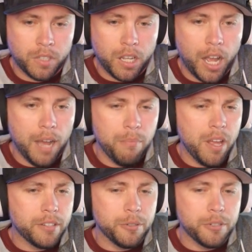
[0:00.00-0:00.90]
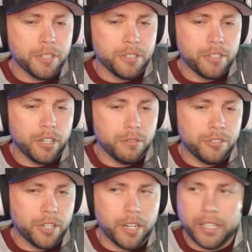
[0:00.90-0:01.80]
I'm not too concerned with
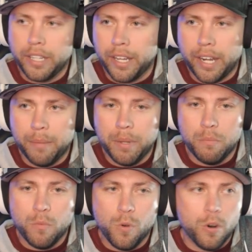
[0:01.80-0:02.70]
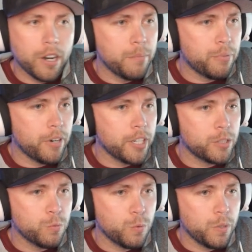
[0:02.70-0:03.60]
shutting it down. I'd be more
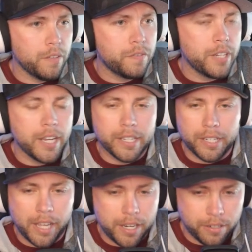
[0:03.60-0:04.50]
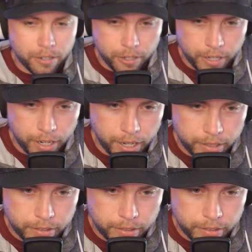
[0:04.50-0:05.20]
impressed with taking a Darkhawk.